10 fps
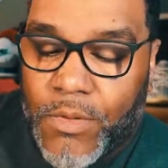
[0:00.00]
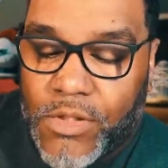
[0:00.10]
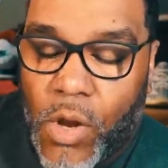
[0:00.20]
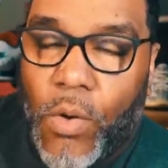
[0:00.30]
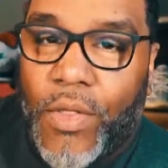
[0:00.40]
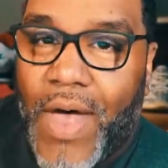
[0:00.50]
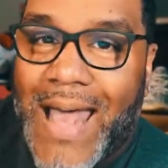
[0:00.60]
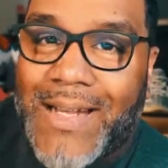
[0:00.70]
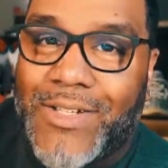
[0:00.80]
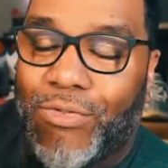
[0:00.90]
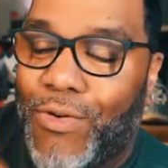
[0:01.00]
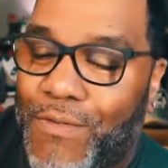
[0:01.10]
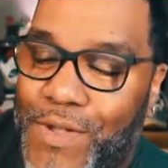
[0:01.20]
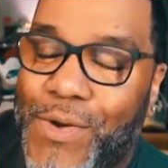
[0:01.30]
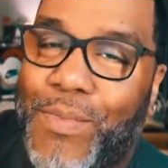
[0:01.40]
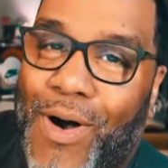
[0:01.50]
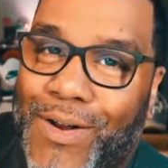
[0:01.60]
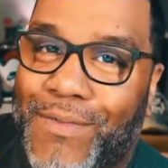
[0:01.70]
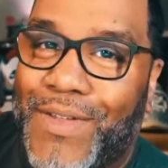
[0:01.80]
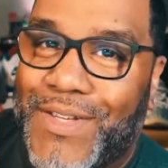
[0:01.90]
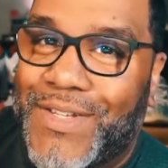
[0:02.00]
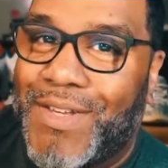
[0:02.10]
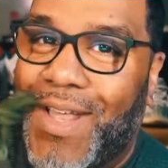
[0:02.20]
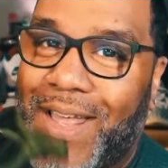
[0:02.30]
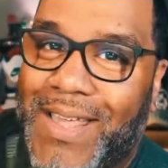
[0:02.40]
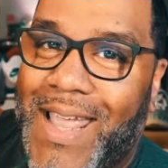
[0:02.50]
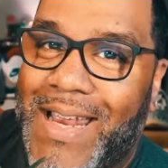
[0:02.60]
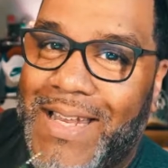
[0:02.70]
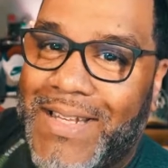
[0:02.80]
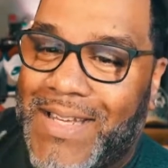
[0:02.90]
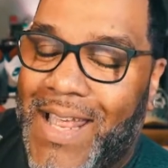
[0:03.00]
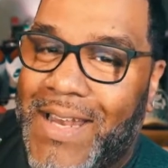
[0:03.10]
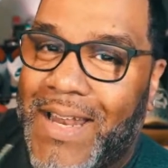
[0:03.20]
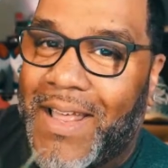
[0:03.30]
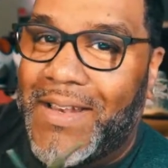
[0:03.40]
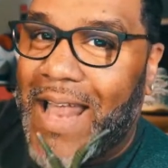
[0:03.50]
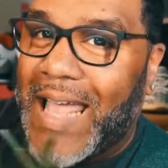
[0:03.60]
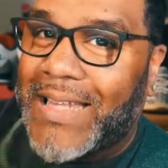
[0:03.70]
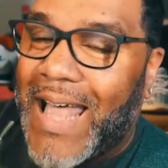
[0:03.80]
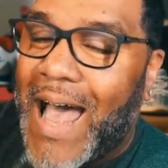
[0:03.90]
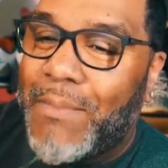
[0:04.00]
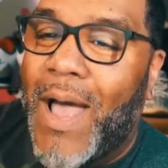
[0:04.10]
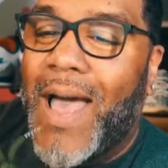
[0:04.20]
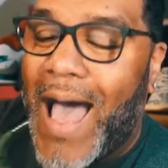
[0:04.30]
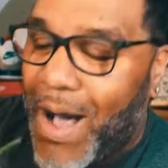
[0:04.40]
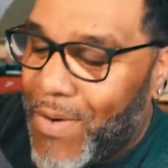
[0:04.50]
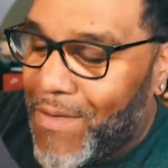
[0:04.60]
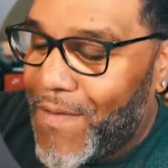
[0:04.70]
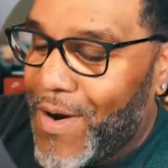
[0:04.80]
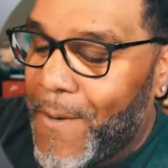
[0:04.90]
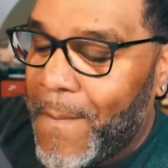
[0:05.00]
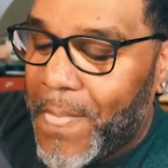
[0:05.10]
So that is the review part of this KD10 Nikelab. However,